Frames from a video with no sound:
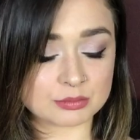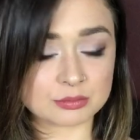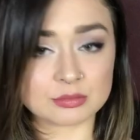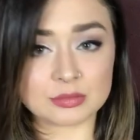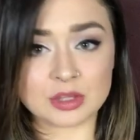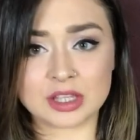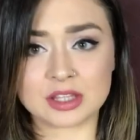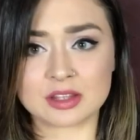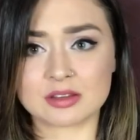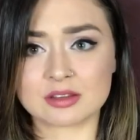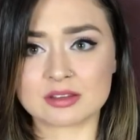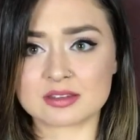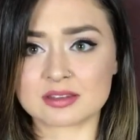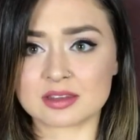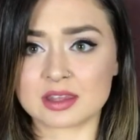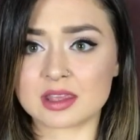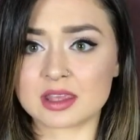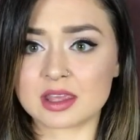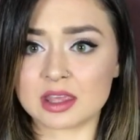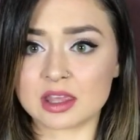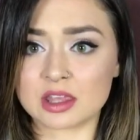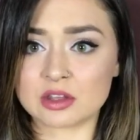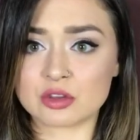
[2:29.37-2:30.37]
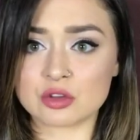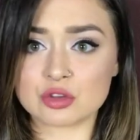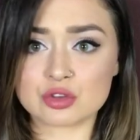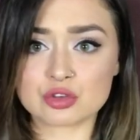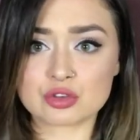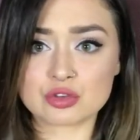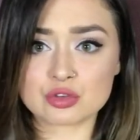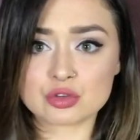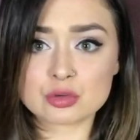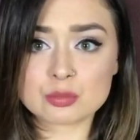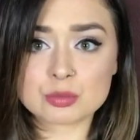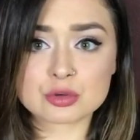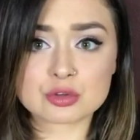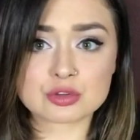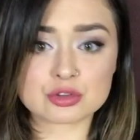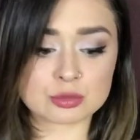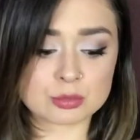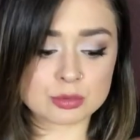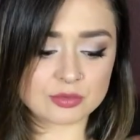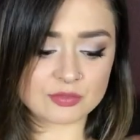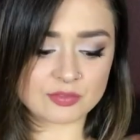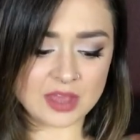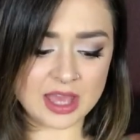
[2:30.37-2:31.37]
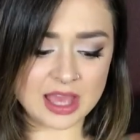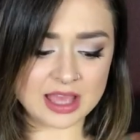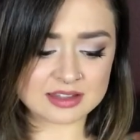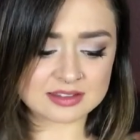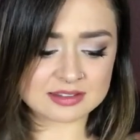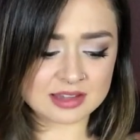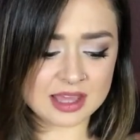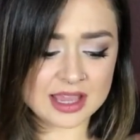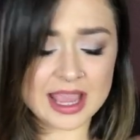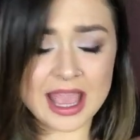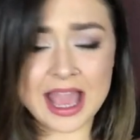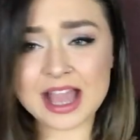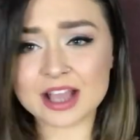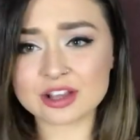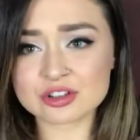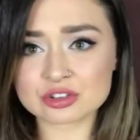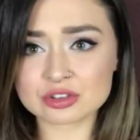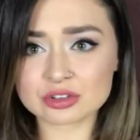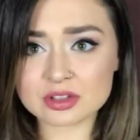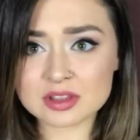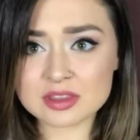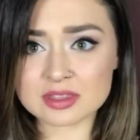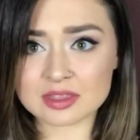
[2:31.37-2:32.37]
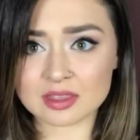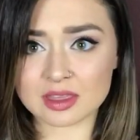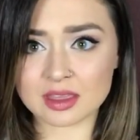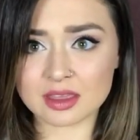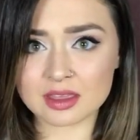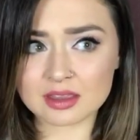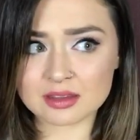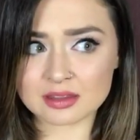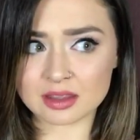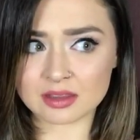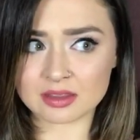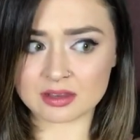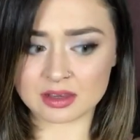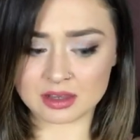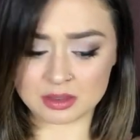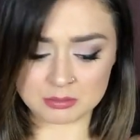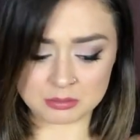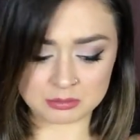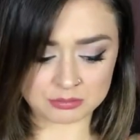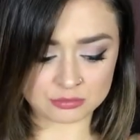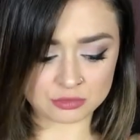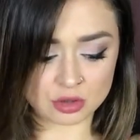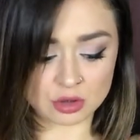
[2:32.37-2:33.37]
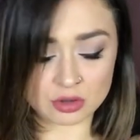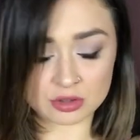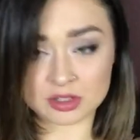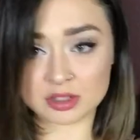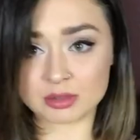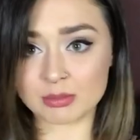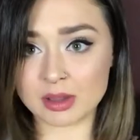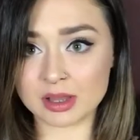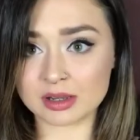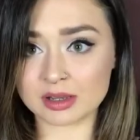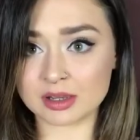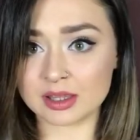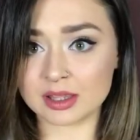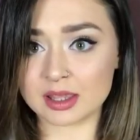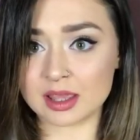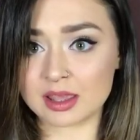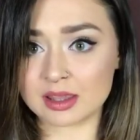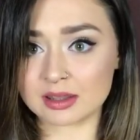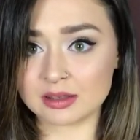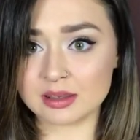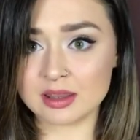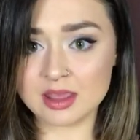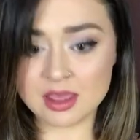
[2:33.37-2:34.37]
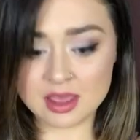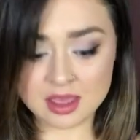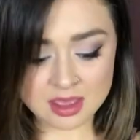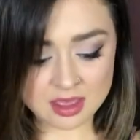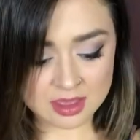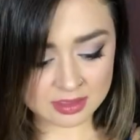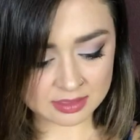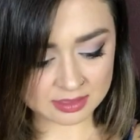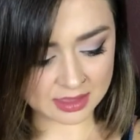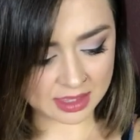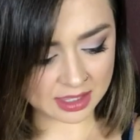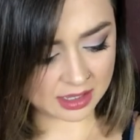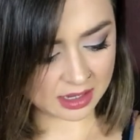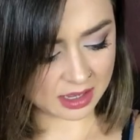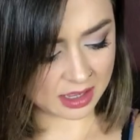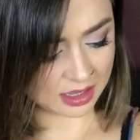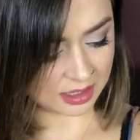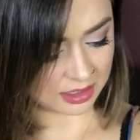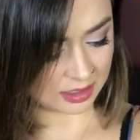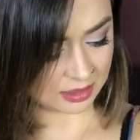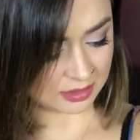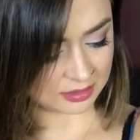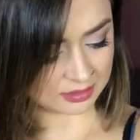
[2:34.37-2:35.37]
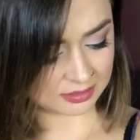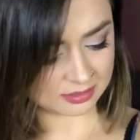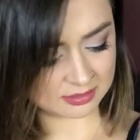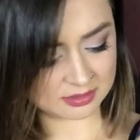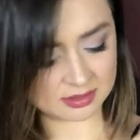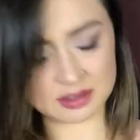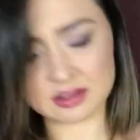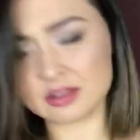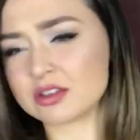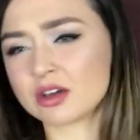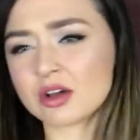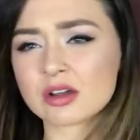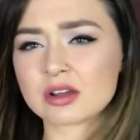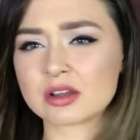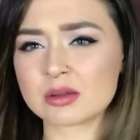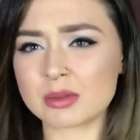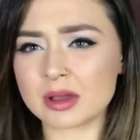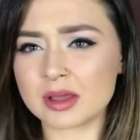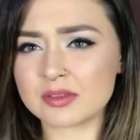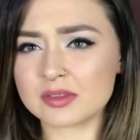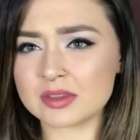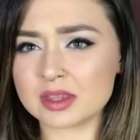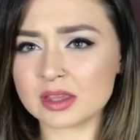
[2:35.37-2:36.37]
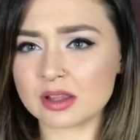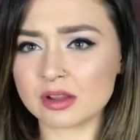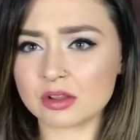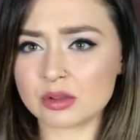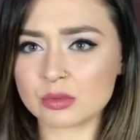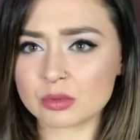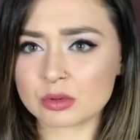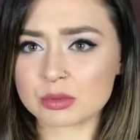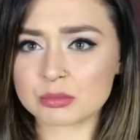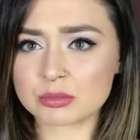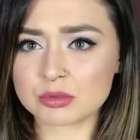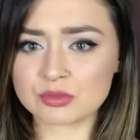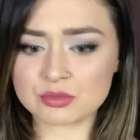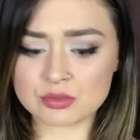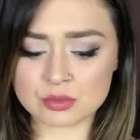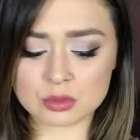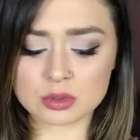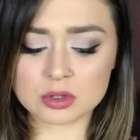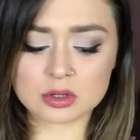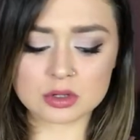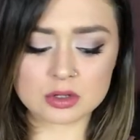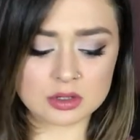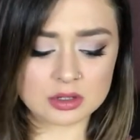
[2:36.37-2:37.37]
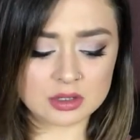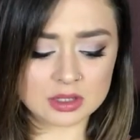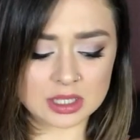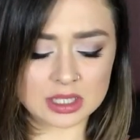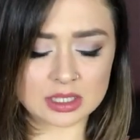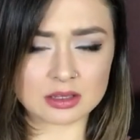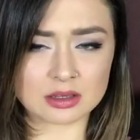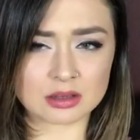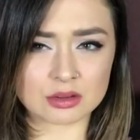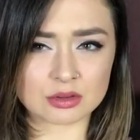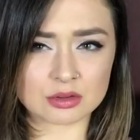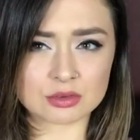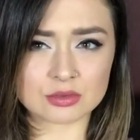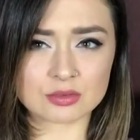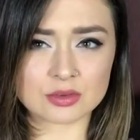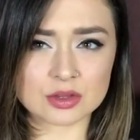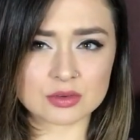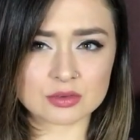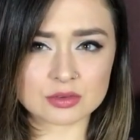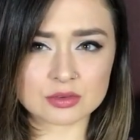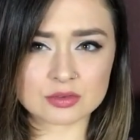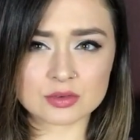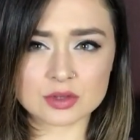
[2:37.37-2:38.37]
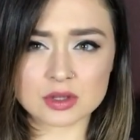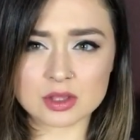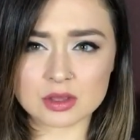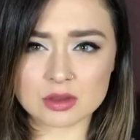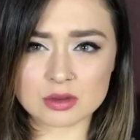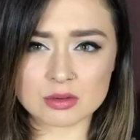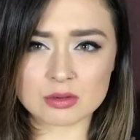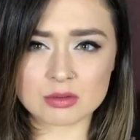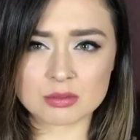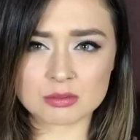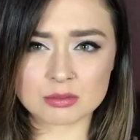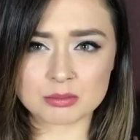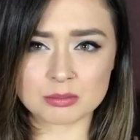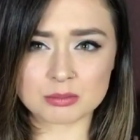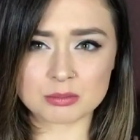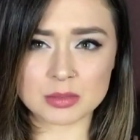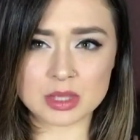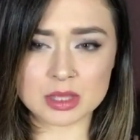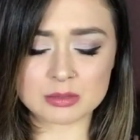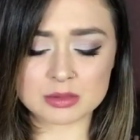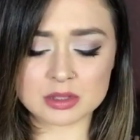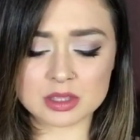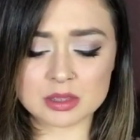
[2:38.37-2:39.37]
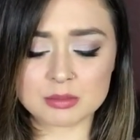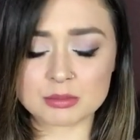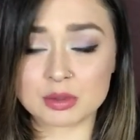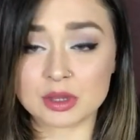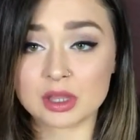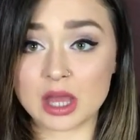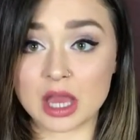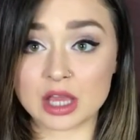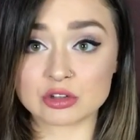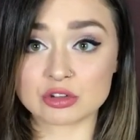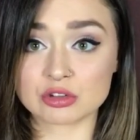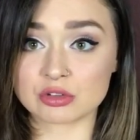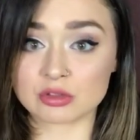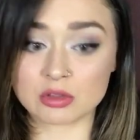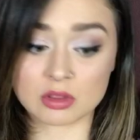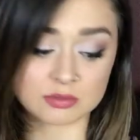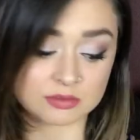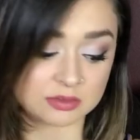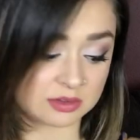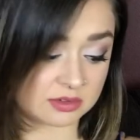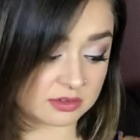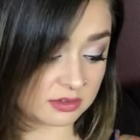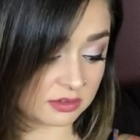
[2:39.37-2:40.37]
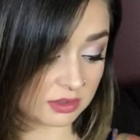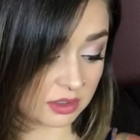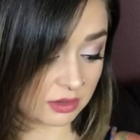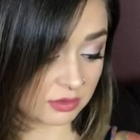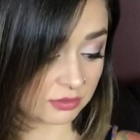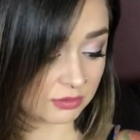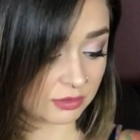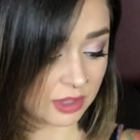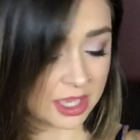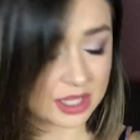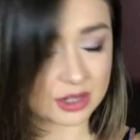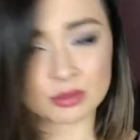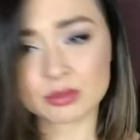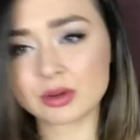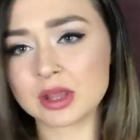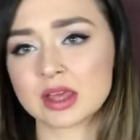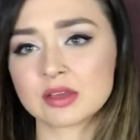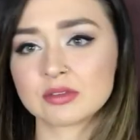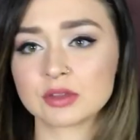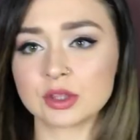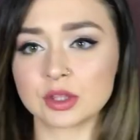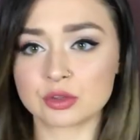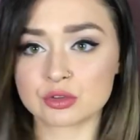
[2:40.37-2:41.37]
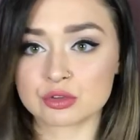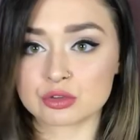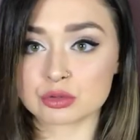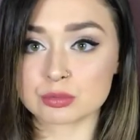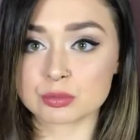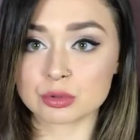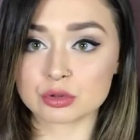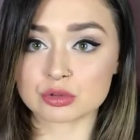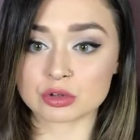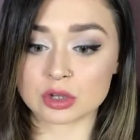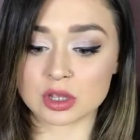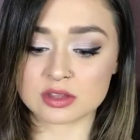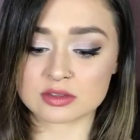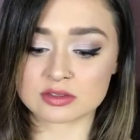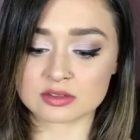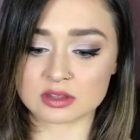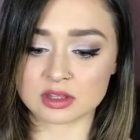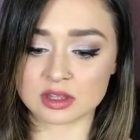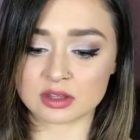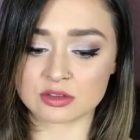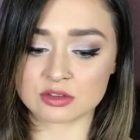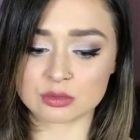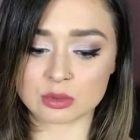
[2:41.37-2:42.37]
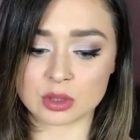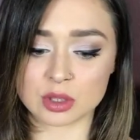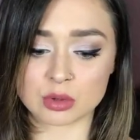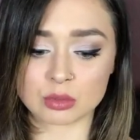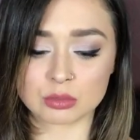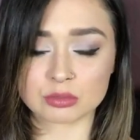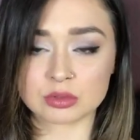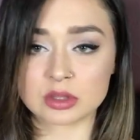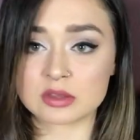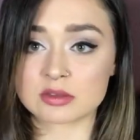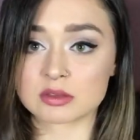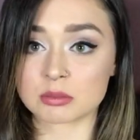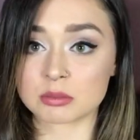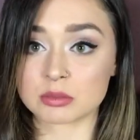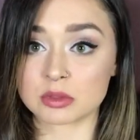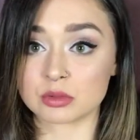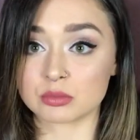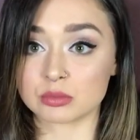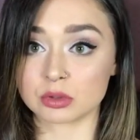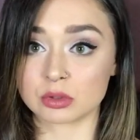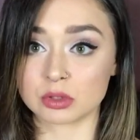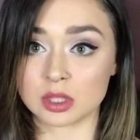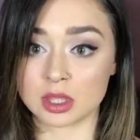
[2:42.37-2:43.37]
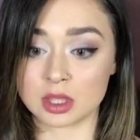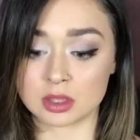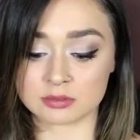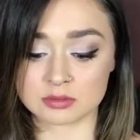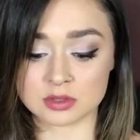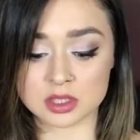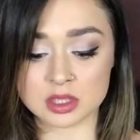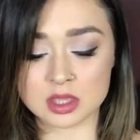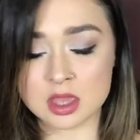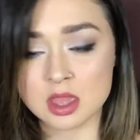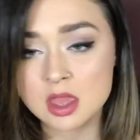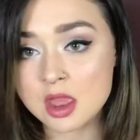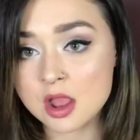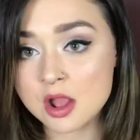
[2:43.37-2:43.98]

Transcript: like sink in super, super fast. I actually think, now that I'm talking about it again, that I did talk about the yellow one before in another favorites video, maybe, but I just love this stuff. I don't have like super dry skin, so I don't need something really heavy,